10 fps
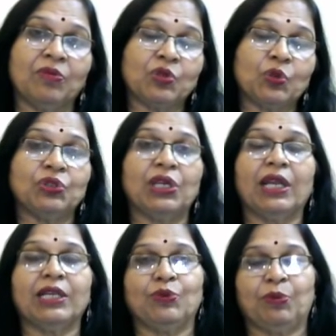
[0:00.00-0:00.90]

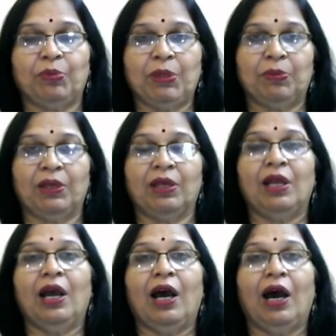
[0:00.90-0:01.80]
socialize with people,
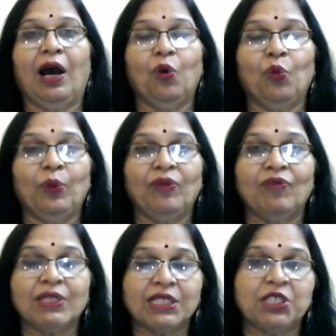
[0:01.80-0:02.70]
how we
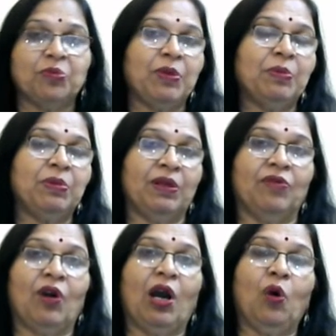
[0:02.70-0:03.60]
visit people,
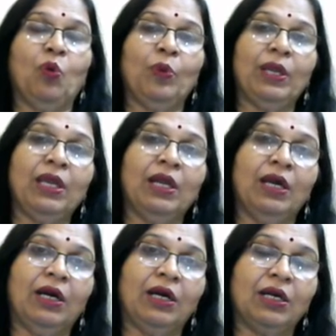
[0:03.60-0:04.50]
how we
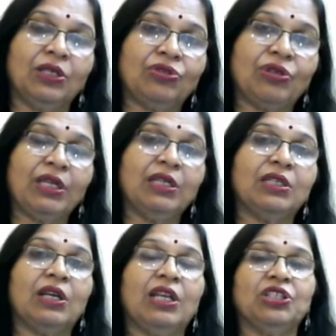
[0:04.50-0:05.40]
treat
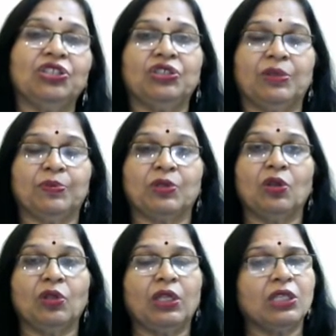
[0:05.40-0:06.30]
relationships.
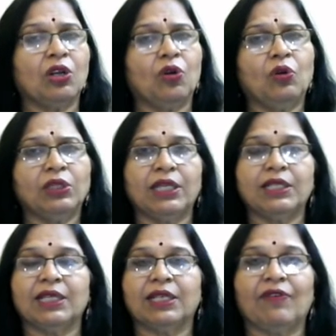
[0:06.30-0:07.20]
Now, these are all things
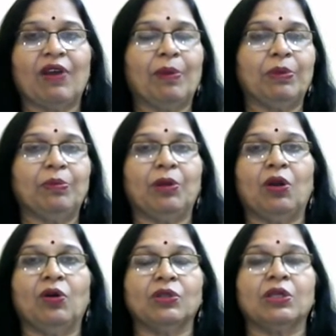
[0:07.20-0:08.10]
that have happened
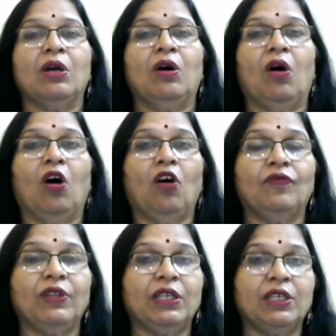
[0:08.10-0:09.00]
because
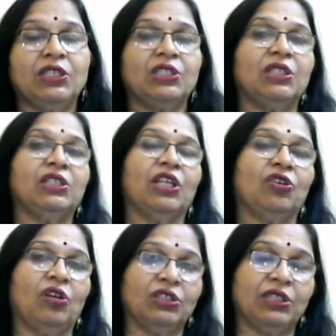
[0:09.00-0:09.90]
of the digital
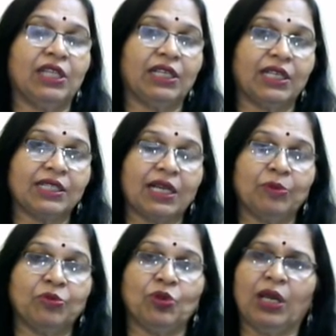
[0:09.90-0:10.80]
technology that has
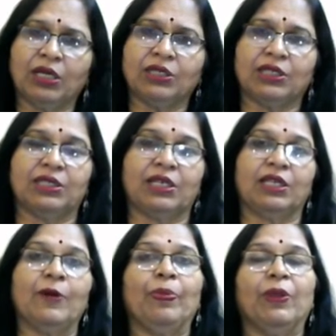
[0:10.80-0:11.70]
come to a large
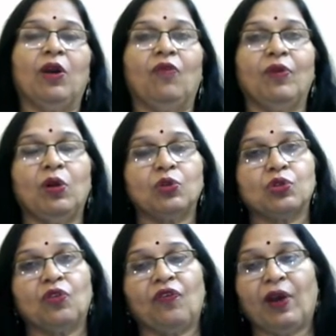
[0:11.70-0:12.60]
extent. We
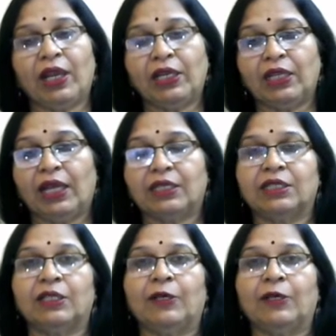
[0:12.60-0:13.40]
also find that